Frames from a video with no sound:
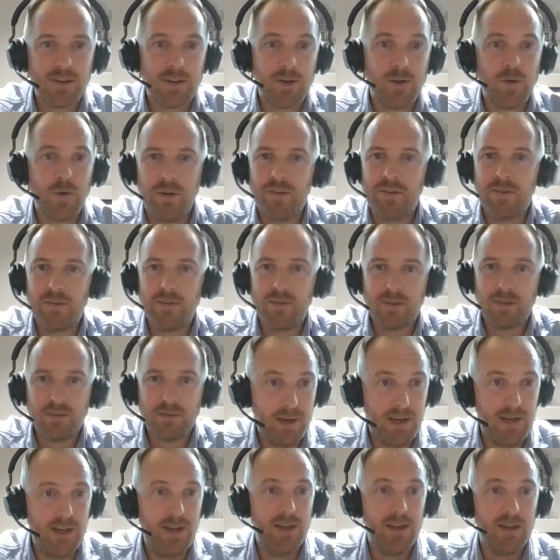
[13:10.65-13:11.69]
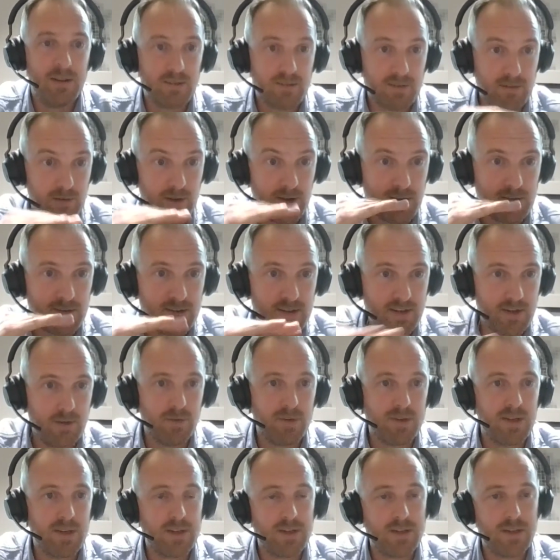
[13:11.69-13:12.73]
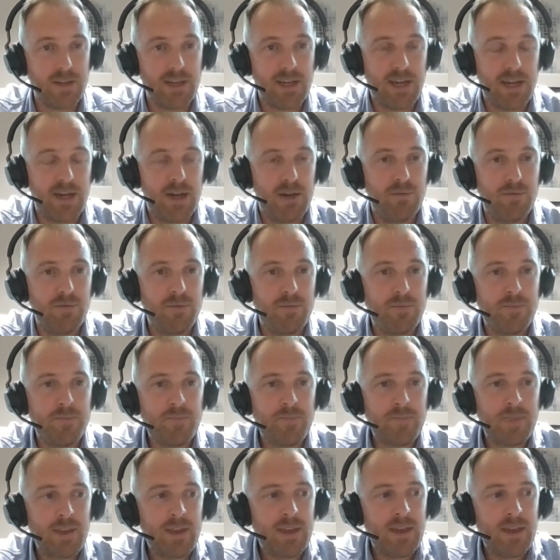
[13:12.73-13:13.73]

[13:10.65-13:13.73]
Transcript: What immediate skill set do they have?